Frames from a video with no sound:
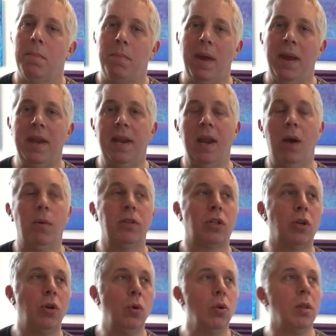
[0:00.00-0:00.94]
Bending. Now
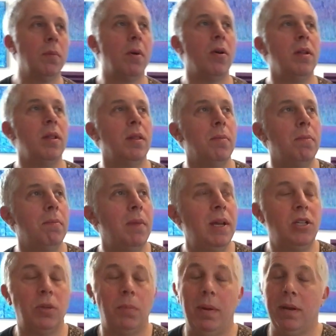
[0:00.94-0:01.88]
what's cool about in the
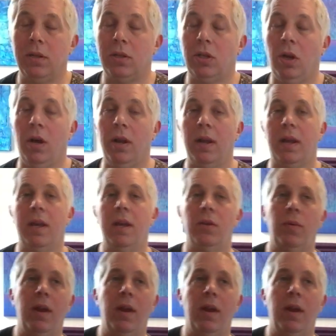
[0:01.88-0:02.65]
major pentatonic here,